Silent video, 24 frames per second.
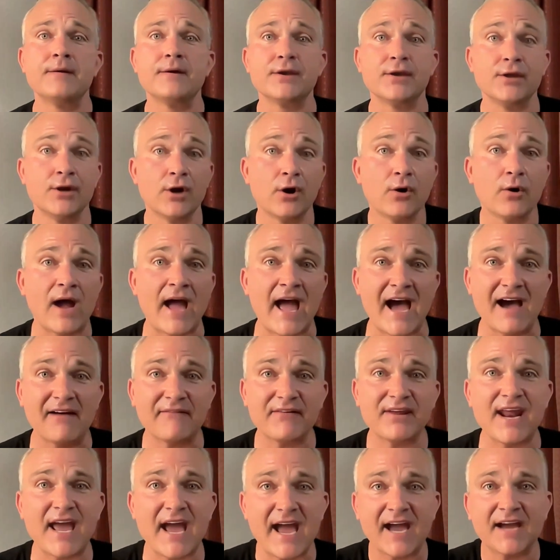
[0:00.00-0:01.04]
You know,
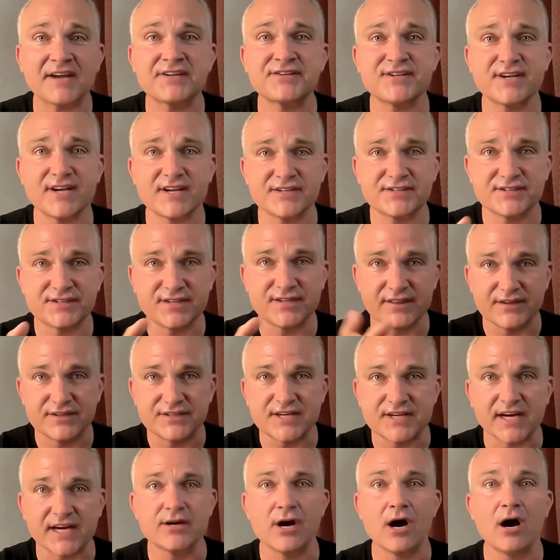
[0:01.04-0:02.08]
having access to the
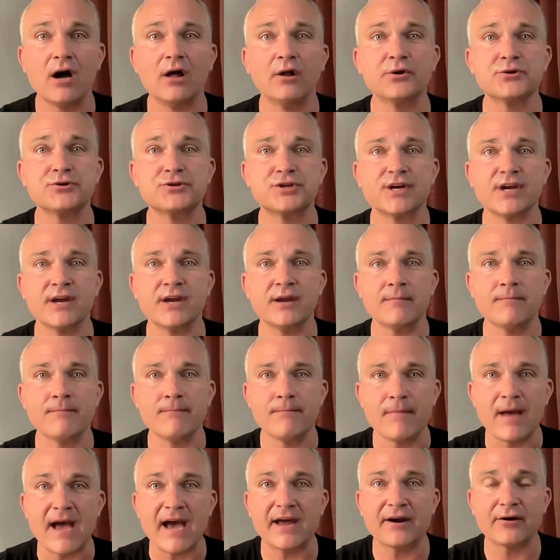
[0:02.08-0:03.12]
technology
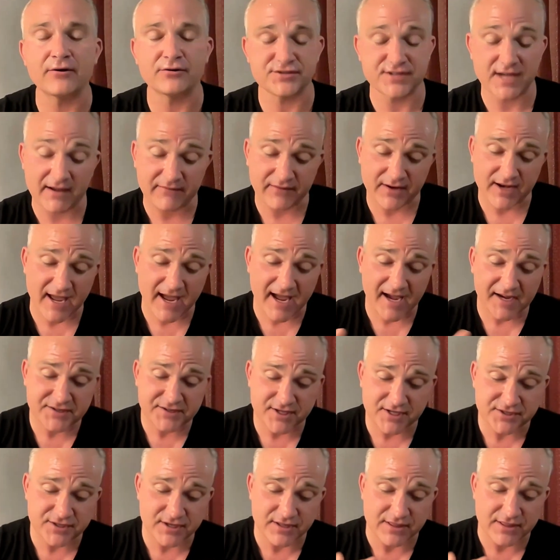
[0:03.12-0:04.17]
matters. Having
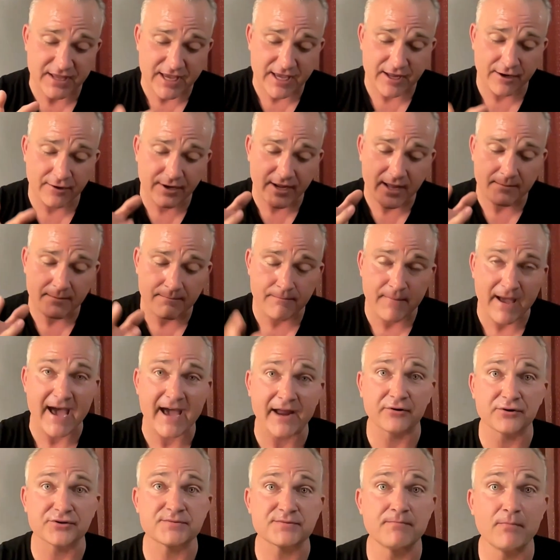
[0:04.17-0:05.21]
access to the internet
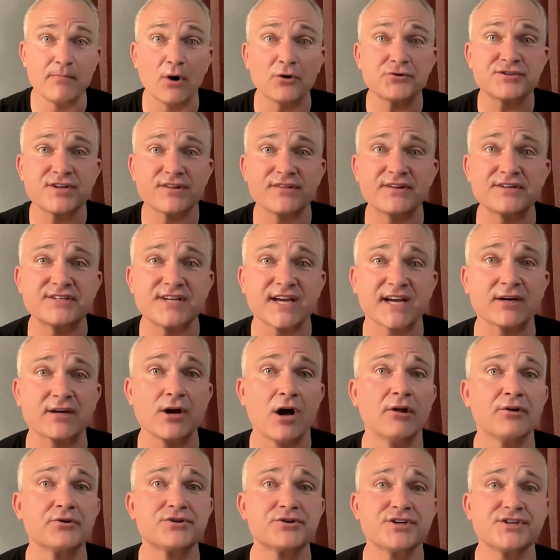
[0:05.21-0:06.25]
matters. Most of the
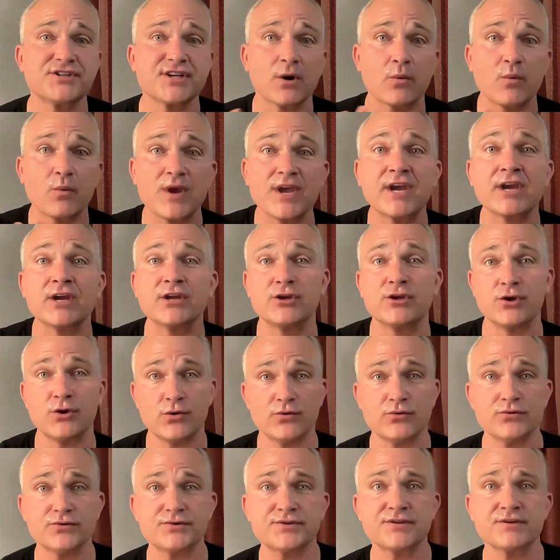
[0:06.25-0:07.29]
technologies that we can
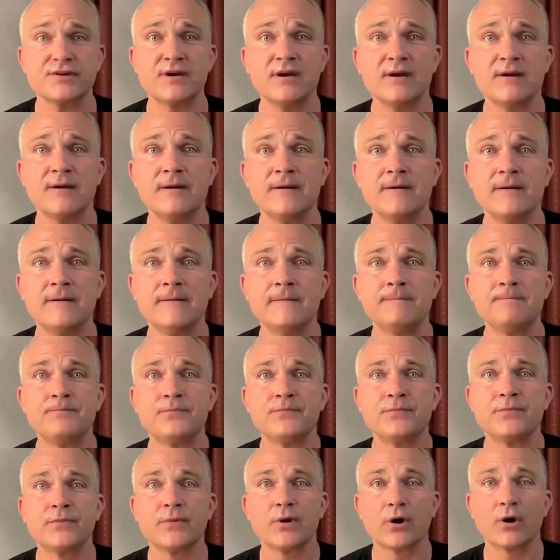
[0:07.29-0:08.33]
use
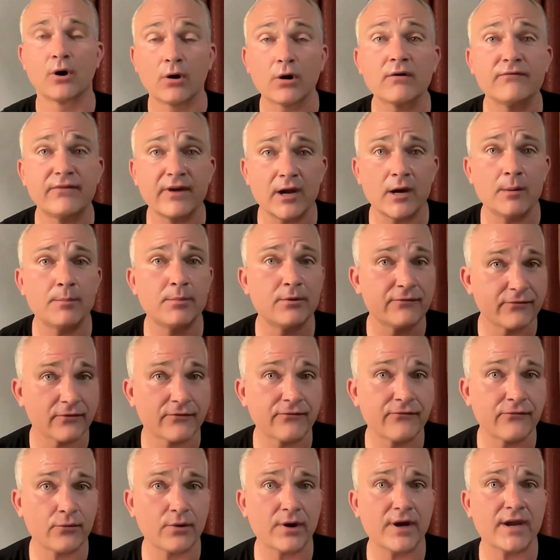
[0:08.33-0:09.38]
are available for
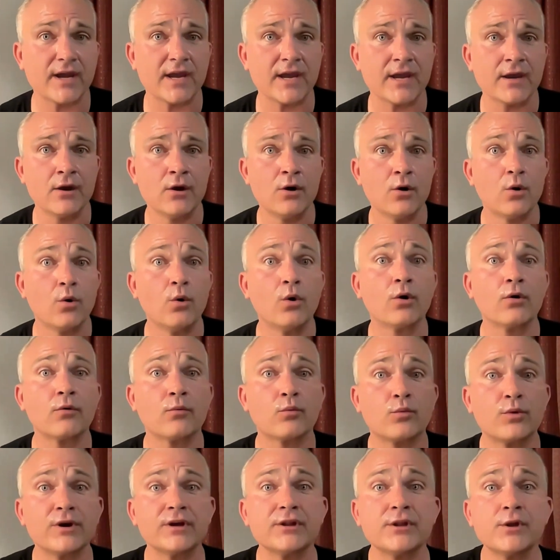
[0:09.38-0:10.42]
free
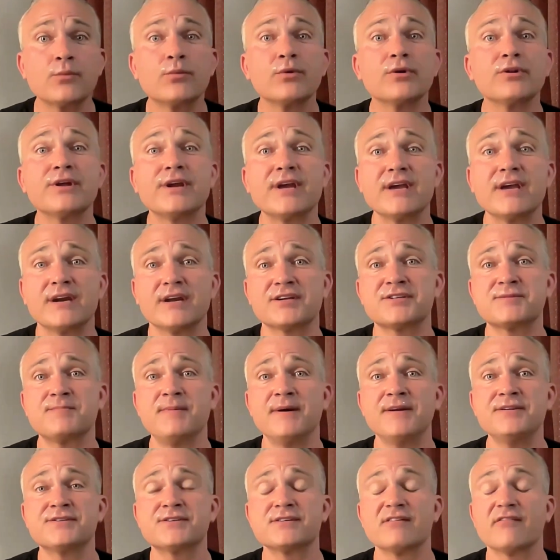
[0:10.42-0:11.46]
or really, really
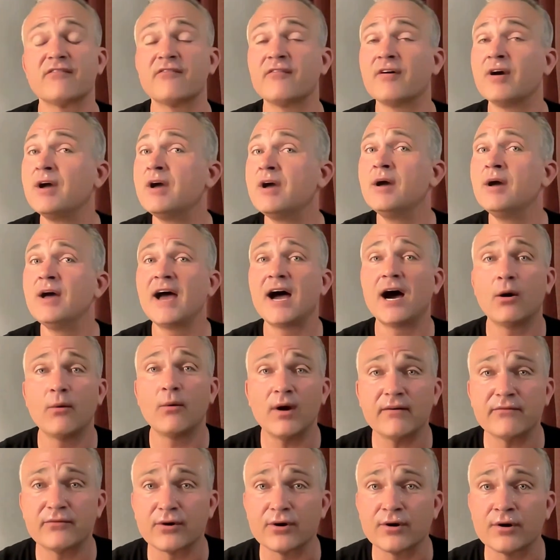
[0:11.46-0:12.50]
inexpensive.
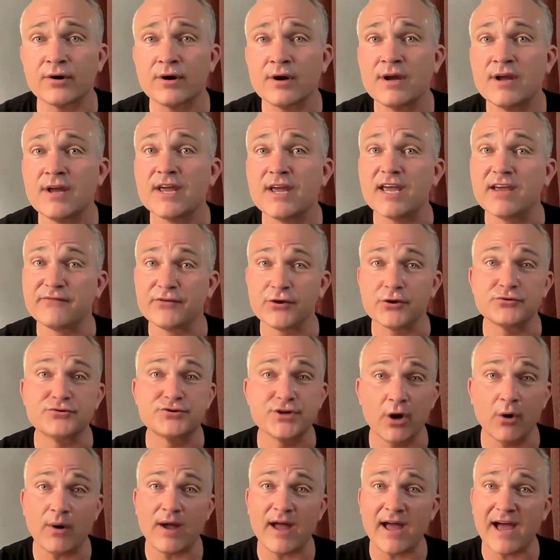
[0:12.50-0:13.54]
However, if you
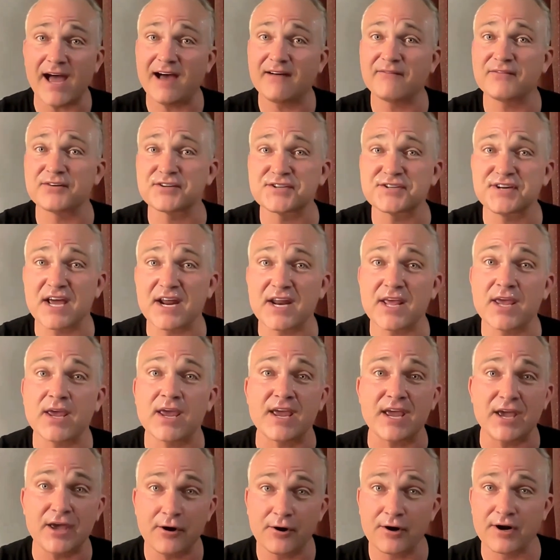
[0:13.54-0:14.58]
don't have a steady
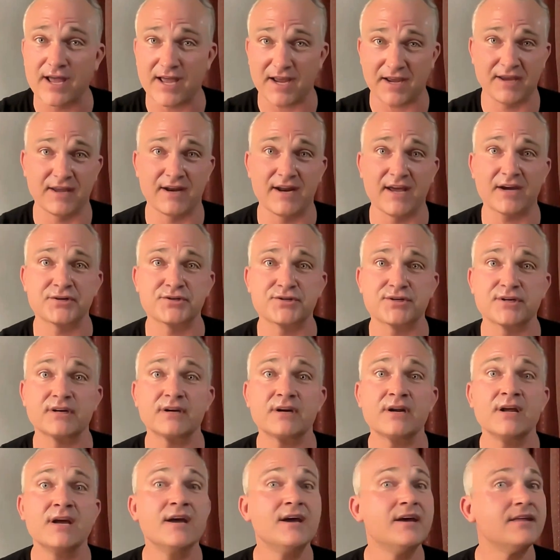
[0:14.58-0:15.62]
internet
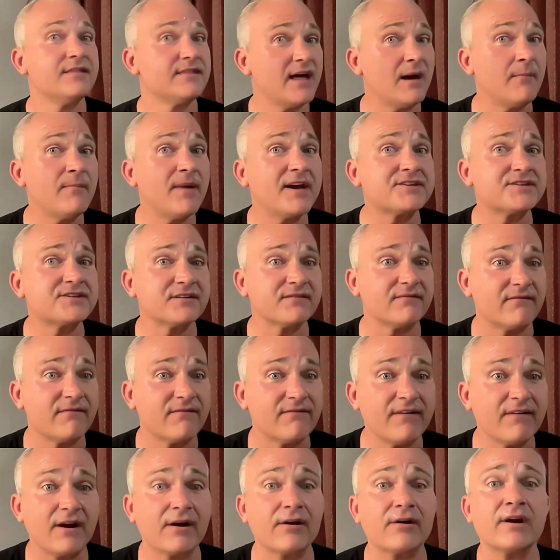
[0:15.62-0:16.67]
connection, that makes it
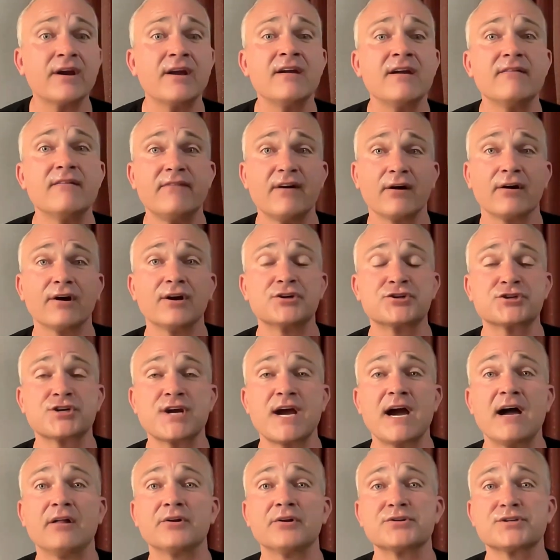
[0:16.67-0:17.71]
very, very
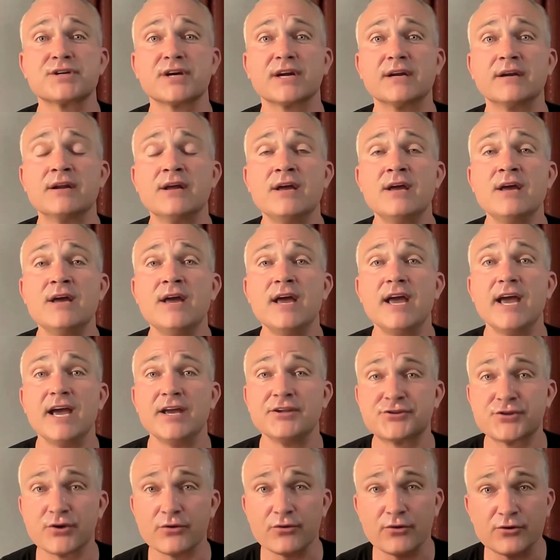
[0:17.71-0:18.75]
challenging.
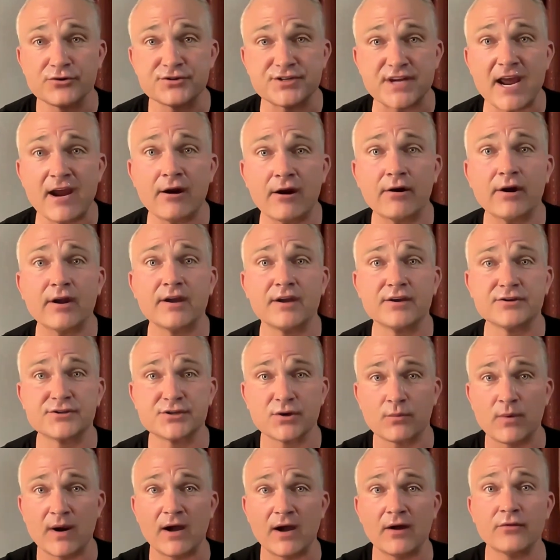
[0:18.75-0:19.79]
And so there's areas
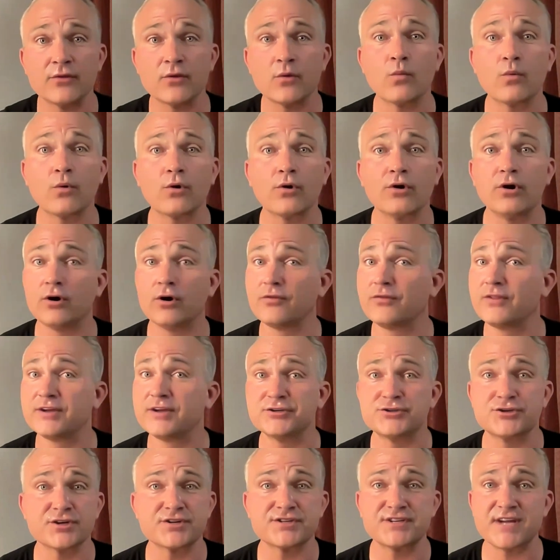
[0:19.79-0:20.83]
around the world that
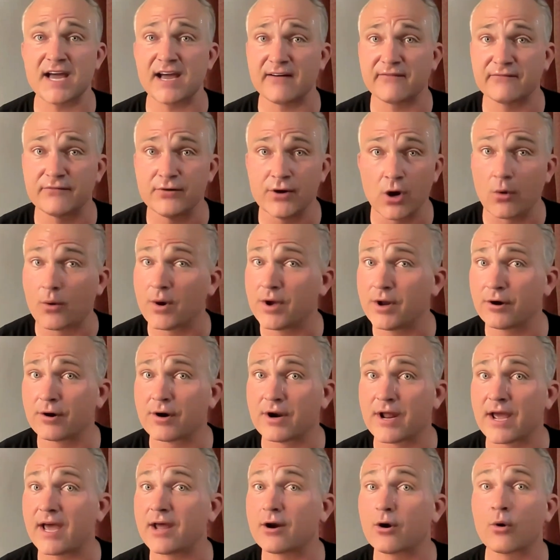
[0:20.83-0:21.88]
just have no
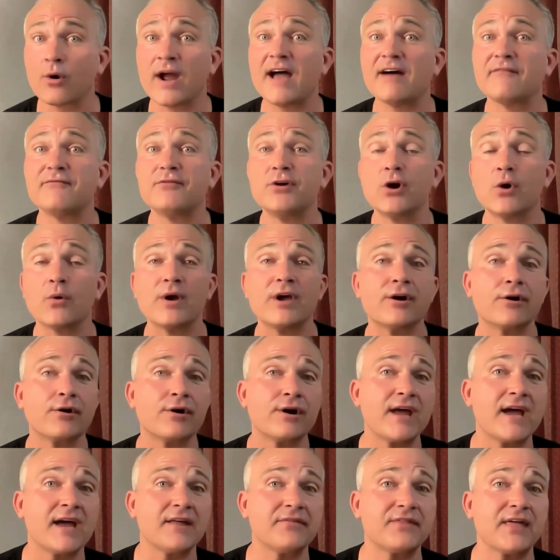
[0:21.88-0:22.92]
internet or have no
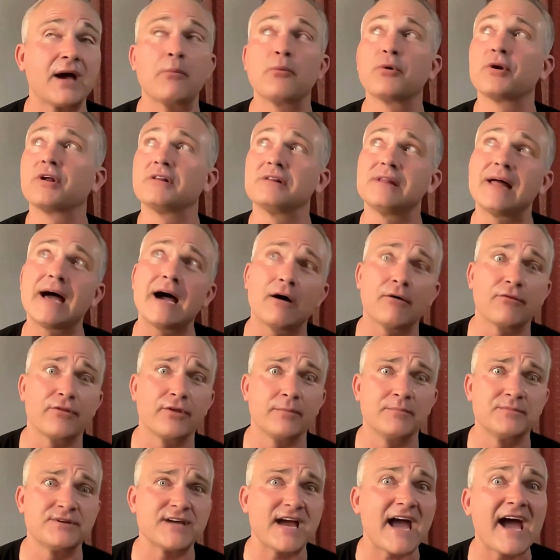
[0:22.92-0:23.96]
internet that would allow
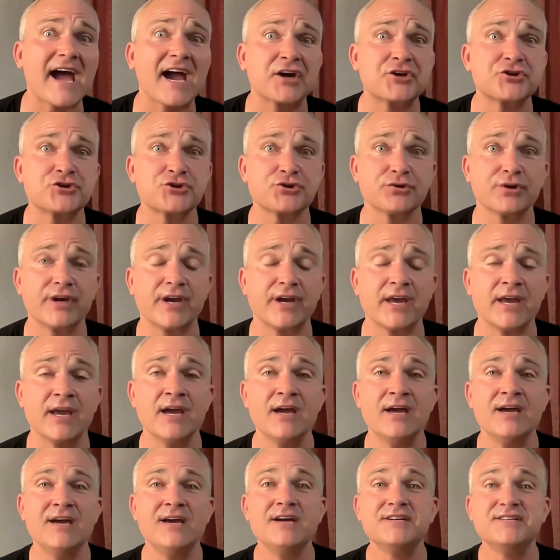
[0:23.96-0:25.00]
them to actually
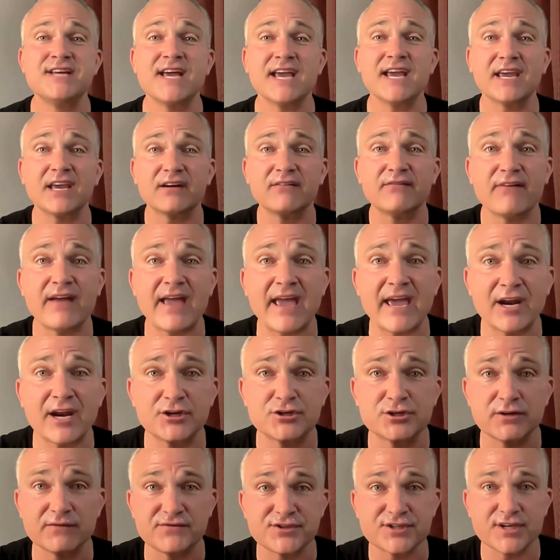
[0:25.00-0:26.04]
take
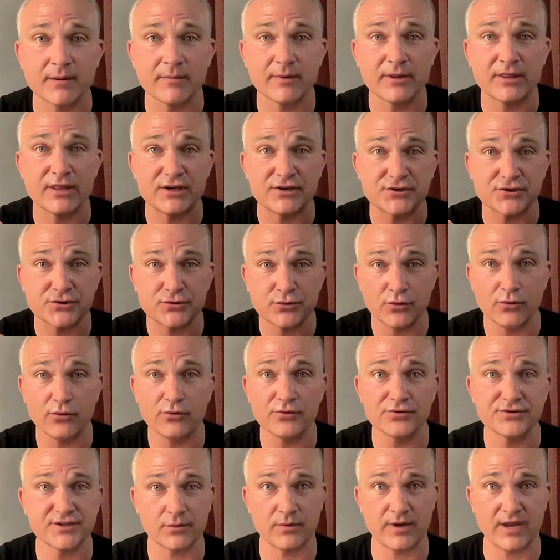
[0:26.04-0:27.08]
advantage of some of these
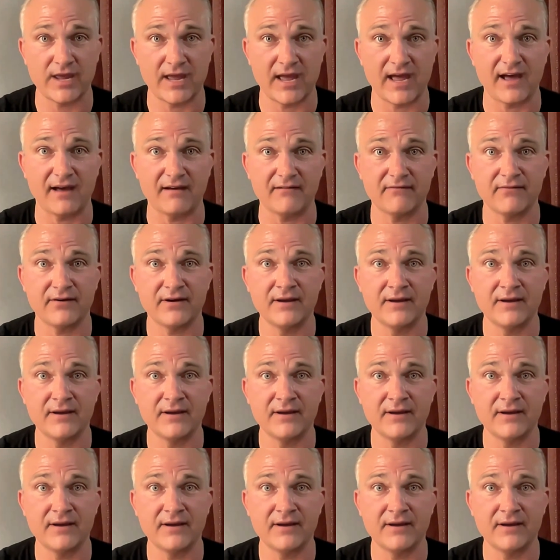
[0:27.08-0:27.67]
tools that we have.